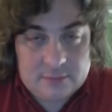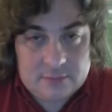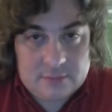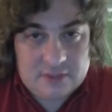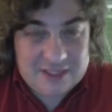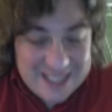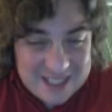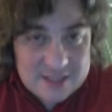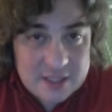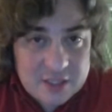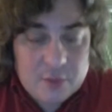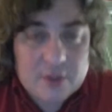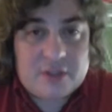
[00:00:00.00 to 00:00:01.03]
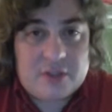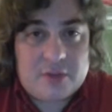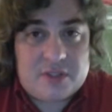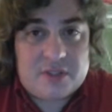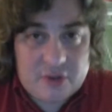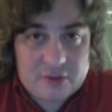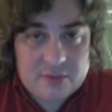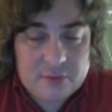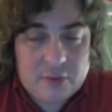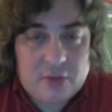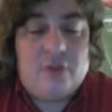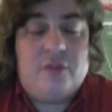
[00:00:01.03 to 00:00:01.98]
The last thing you want to do is turn the
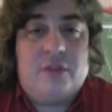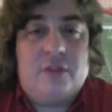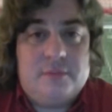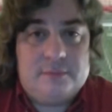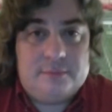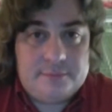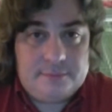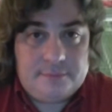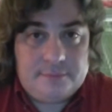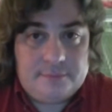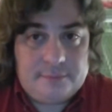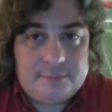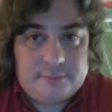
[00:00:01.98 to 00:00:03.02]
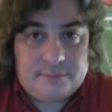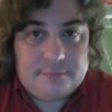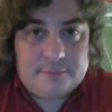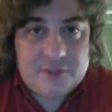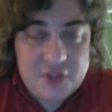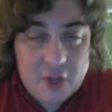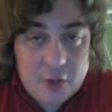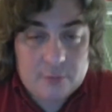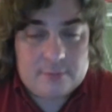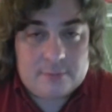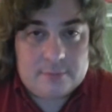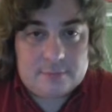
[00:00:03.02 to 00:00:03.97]
ball over. So,
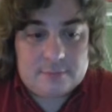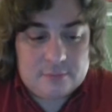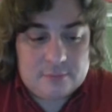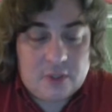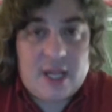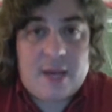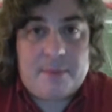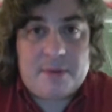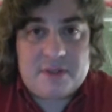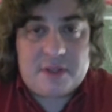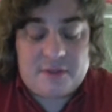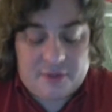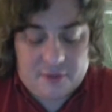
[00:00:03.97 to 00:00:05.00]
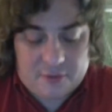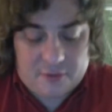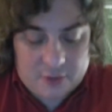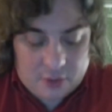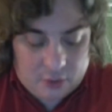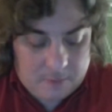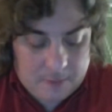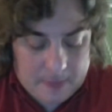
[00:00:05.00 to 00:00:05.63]
what happens on 3rd and goal?